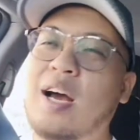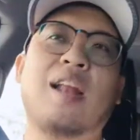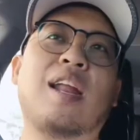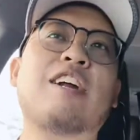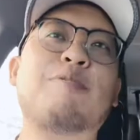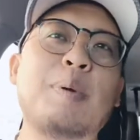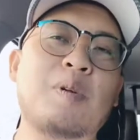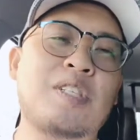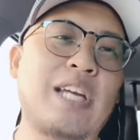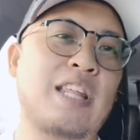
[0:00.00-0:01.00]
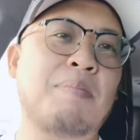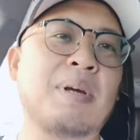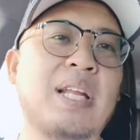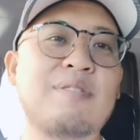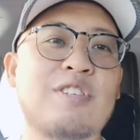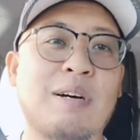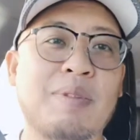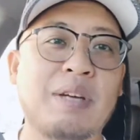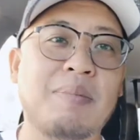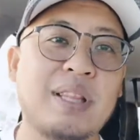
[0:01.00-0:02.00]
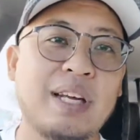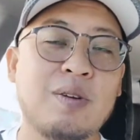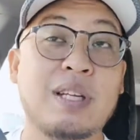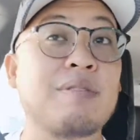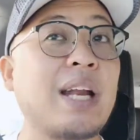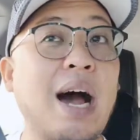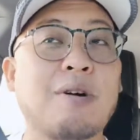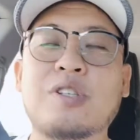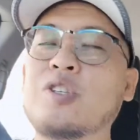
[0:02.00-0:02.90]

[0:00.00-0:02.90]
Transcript: A lot of people say they believe something, but they don't live it out.